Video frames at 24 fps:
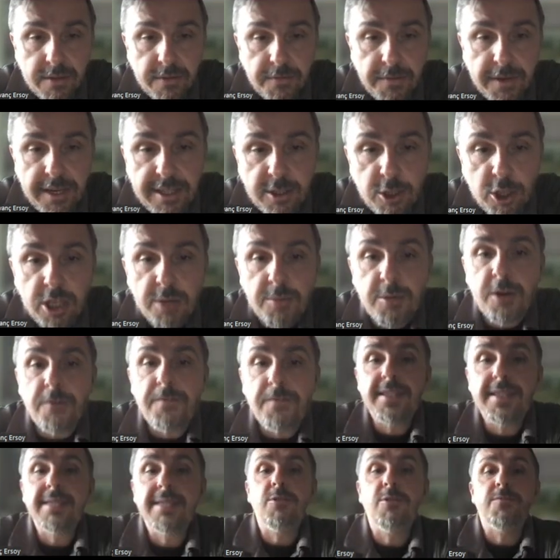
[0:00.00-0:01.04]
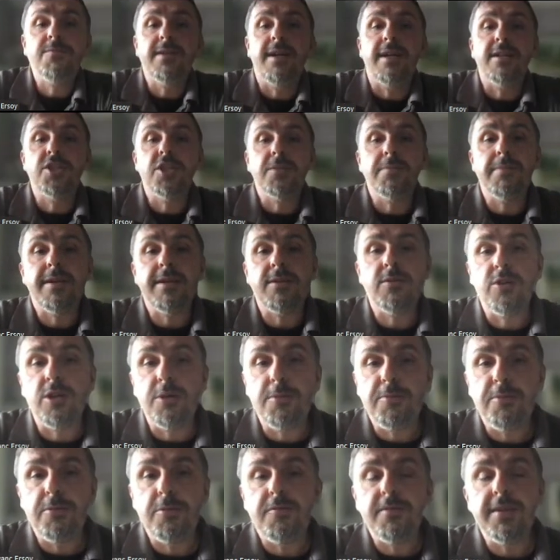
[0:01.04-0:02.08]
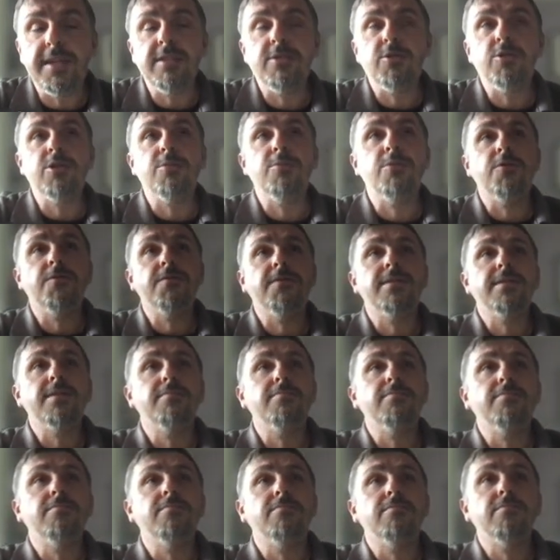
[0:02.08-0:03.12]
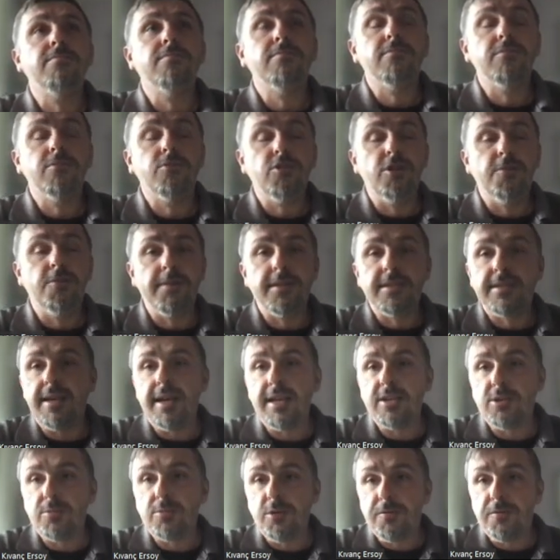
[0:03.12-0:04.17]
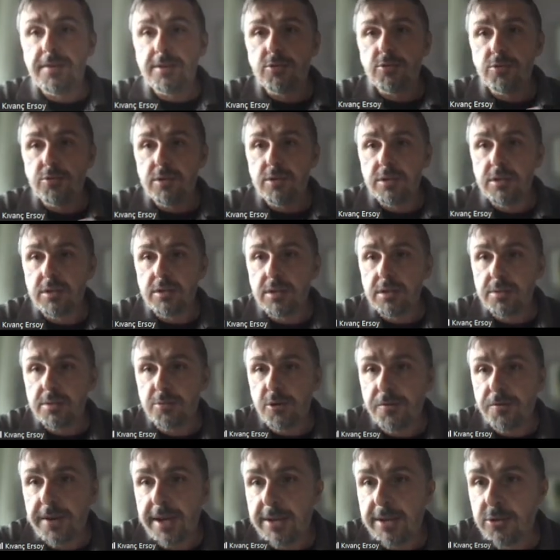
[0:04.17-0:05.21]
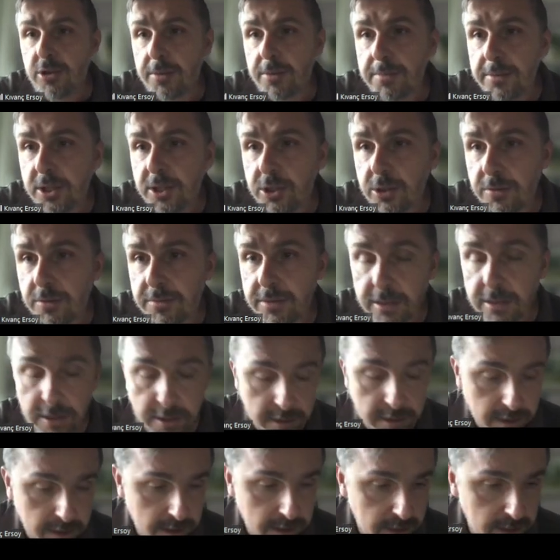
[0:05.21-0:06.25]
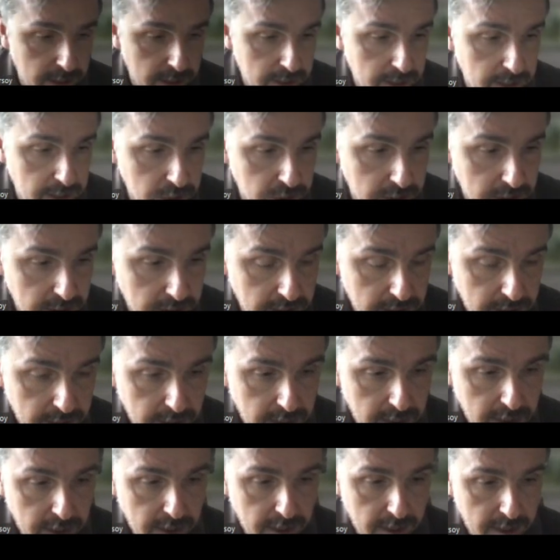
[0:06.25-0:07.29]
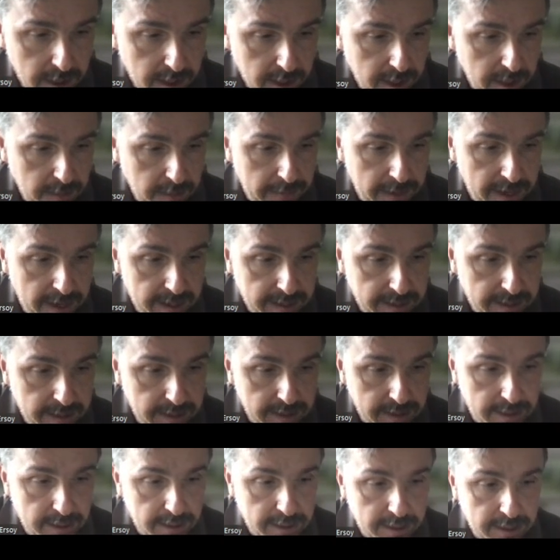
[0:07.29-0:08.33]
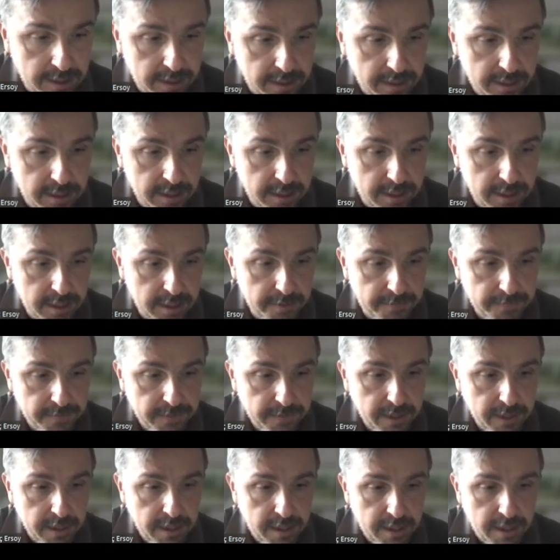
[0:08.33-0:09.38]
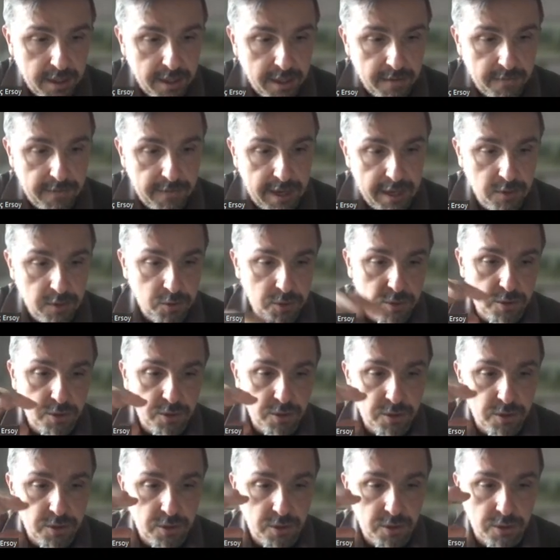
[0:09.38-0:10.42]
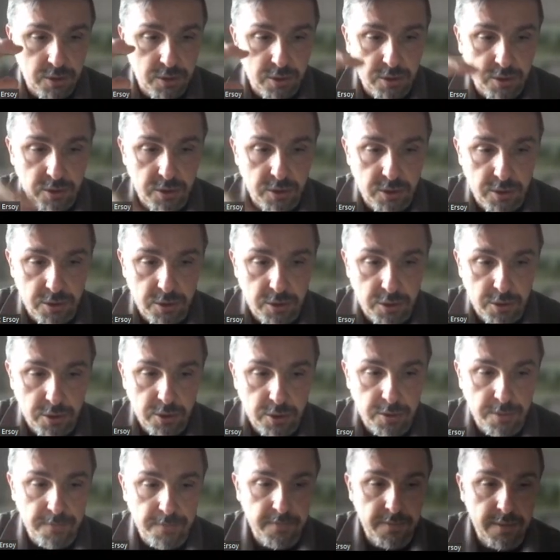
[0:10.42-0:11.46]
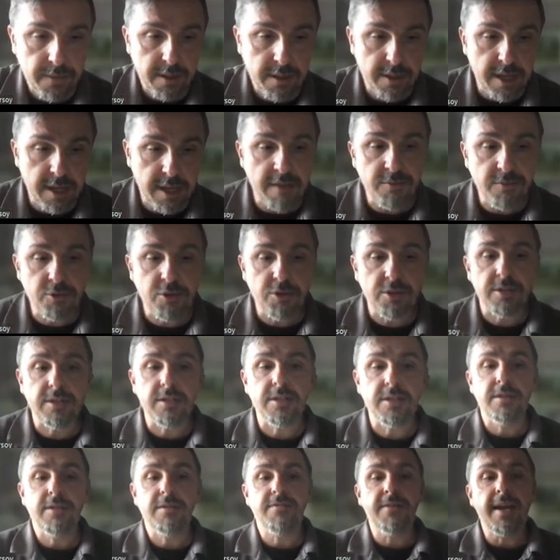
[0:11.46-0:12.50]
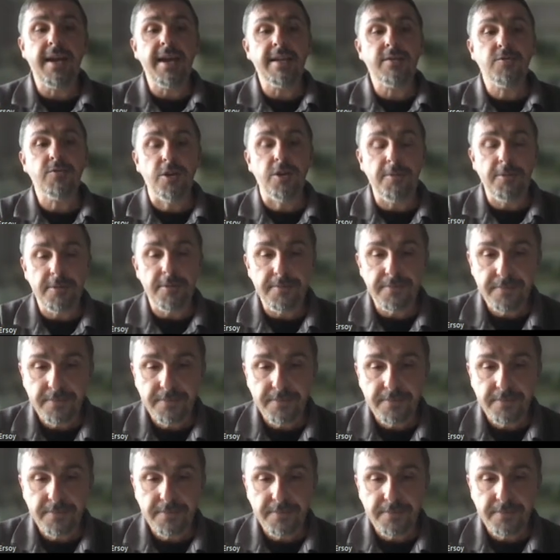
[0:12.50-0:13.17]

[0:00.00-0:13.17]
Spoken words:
field automorphism of the algebraic group, field automorphism group is isomorphic to the profinite completion of the integers. But when you down to the finite group,